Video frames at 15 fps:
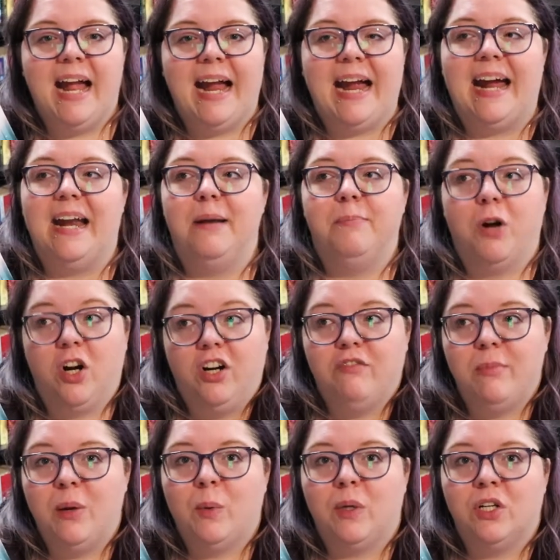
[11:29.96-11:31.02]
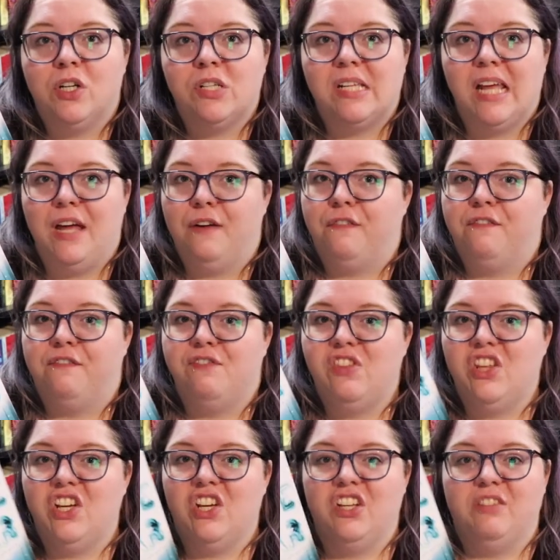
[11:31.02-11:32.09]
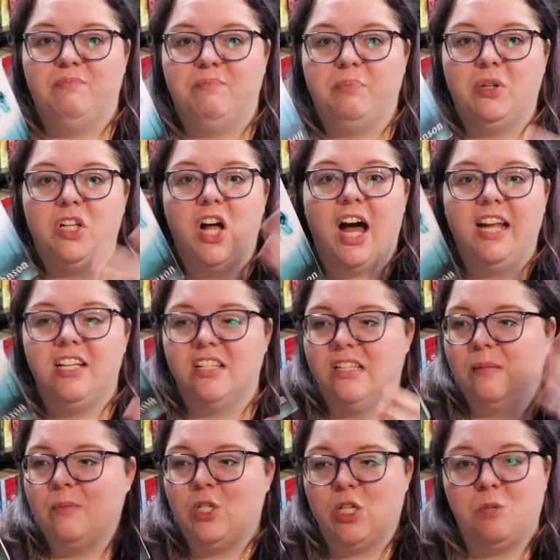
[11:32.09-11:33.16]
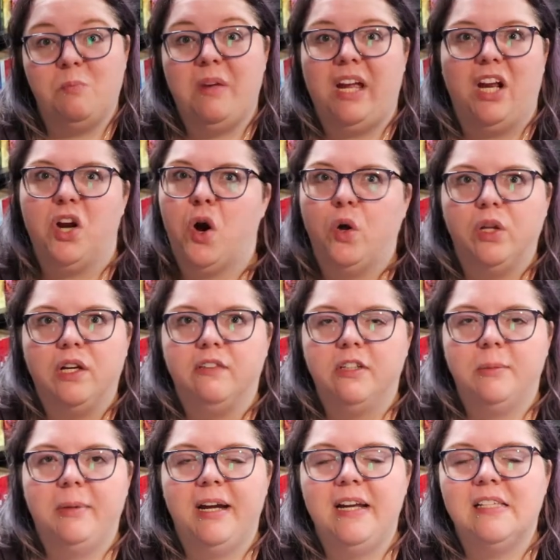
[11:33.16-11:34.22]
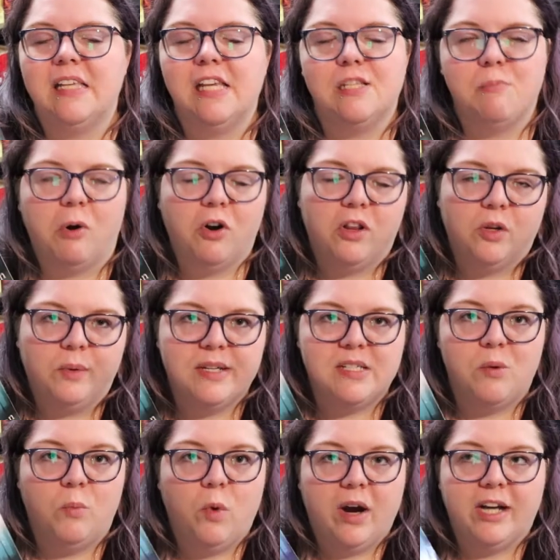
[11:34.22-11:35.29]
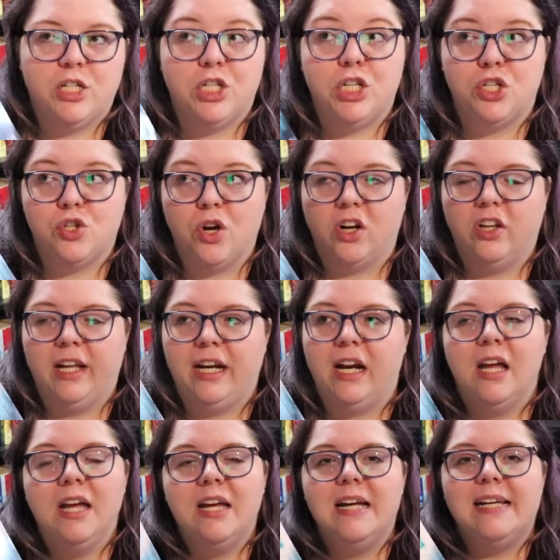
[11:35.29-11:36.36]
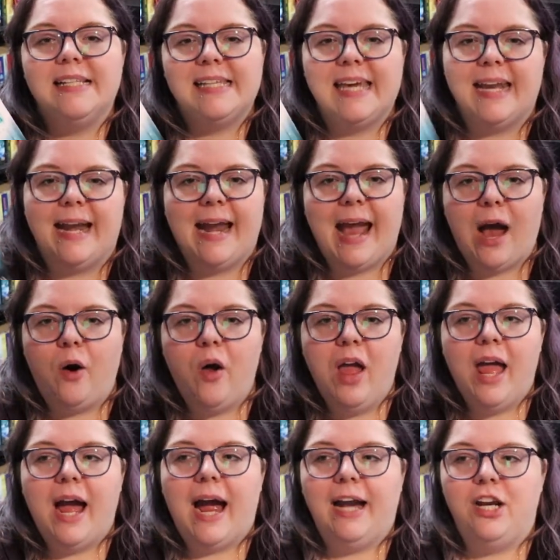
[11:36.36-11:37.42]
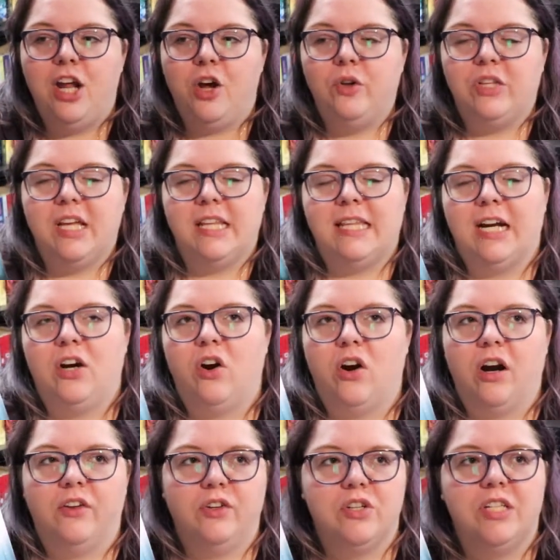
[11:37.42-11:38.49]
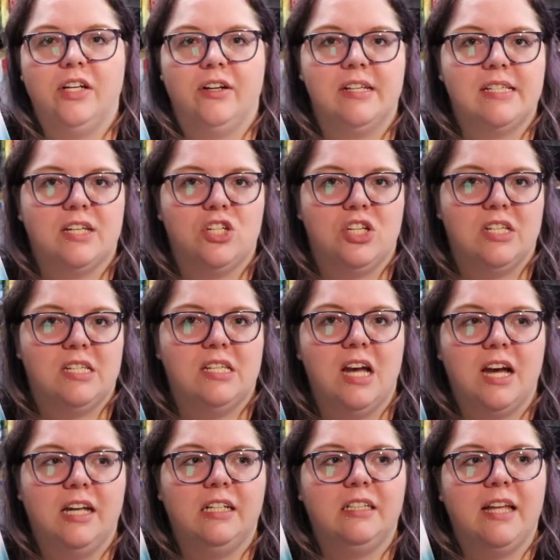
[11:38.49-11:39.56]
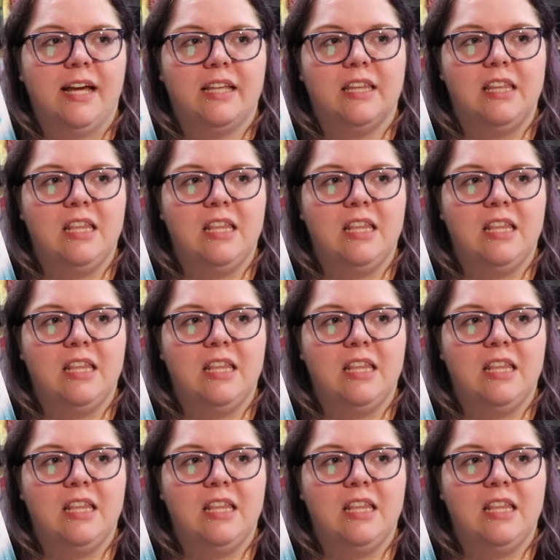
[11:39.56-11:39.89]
And part of me wonders if the plots just being all over the place is part of the reason why she's struggling to get it out. I know that there are other series that she's done, like